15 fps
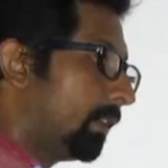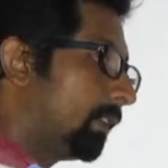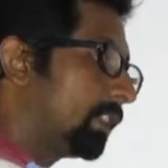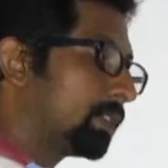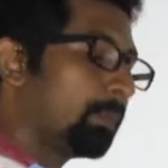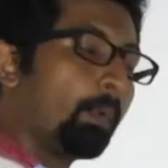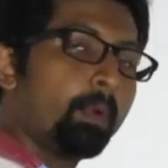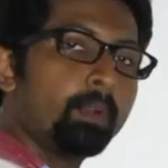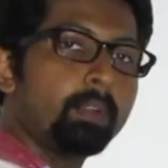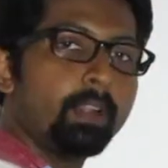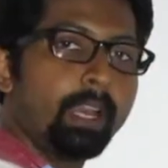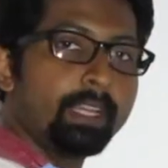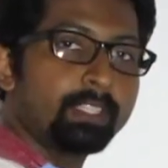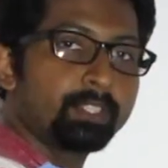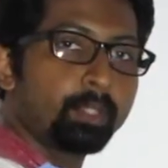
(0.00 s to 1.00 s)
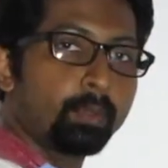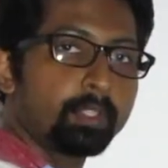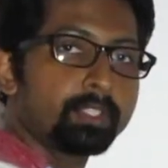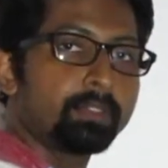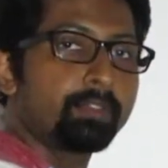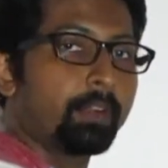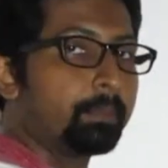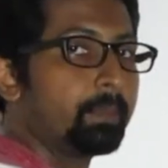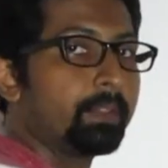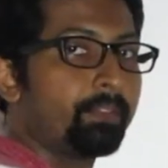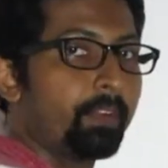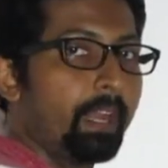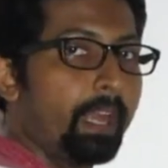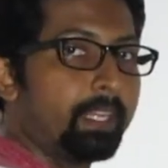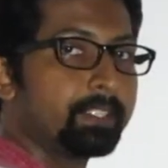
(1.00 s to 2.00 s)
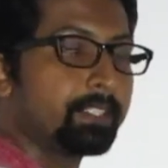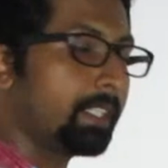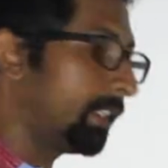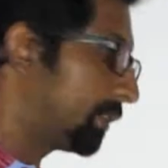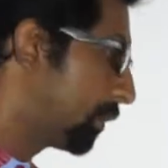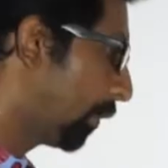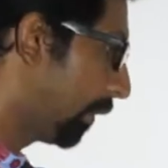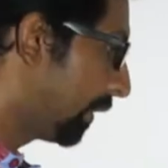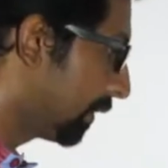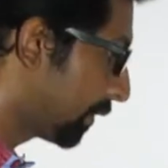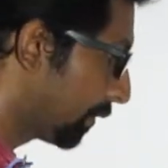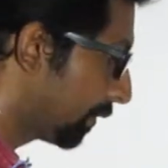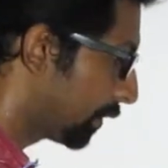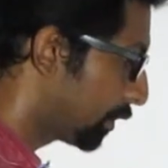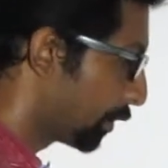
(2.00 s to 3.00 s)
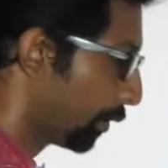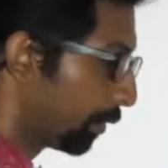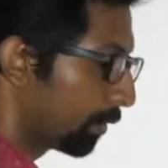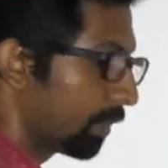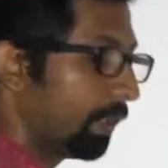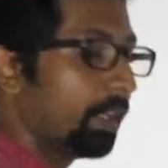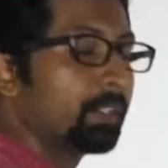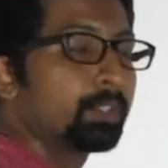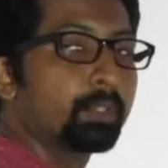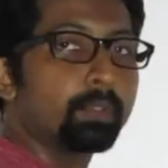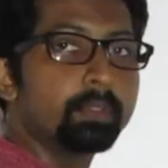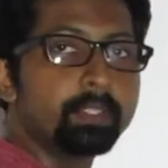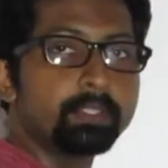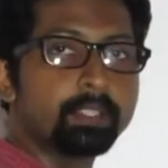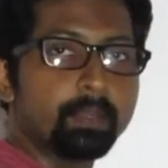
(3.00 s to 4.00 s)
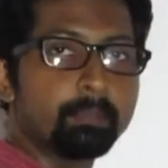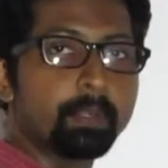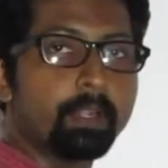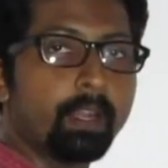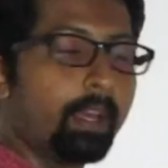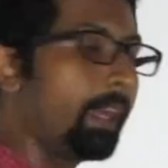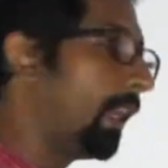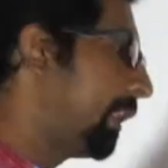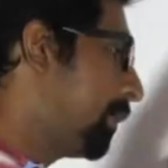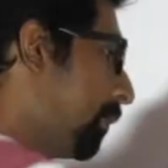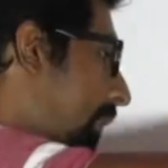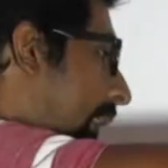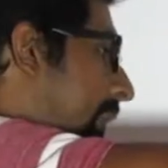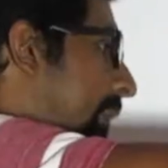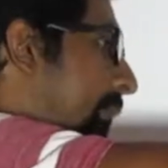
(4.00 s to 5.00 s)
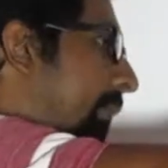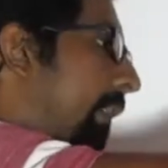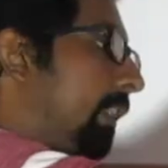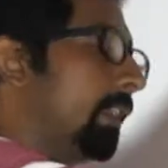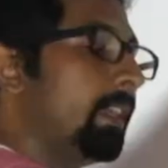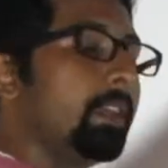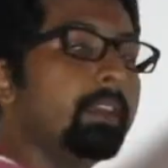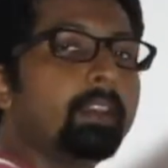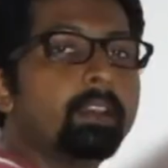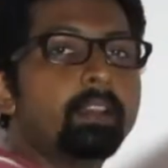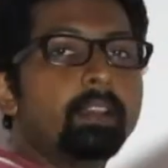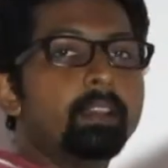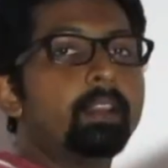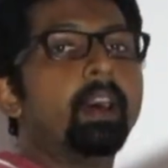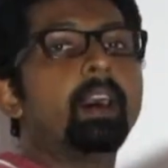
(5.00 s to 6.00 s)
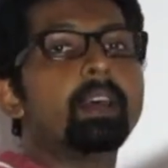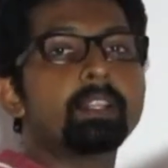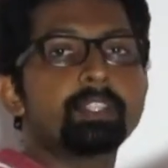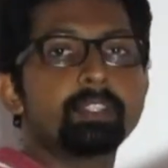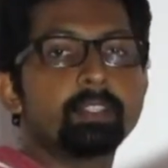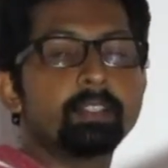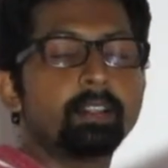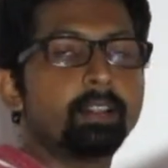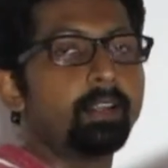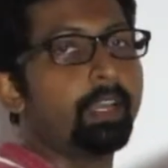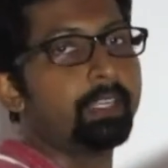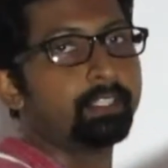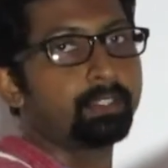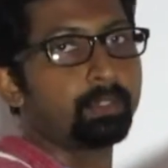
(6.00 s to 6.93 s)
The small light source from the flash is going to shoot through this umbrella and you get a very large light